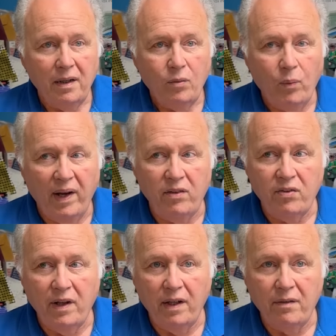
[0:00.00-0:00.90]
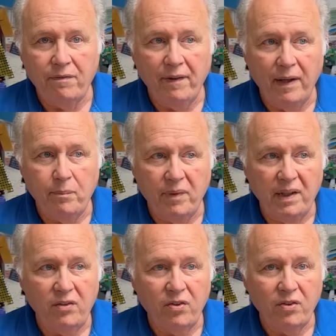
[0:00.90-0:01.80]
Wednesday, the Fed
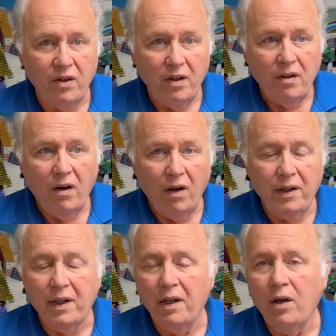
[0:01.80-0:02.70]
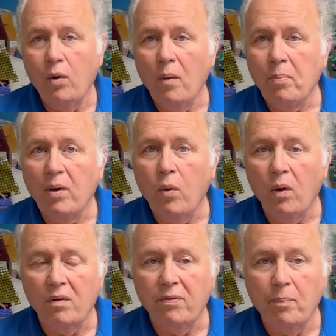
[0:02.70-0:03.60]
meets. Are they going to go up a
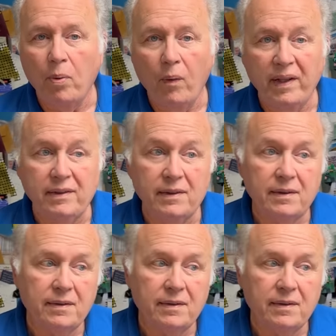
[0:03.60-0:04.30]
quarter of a point?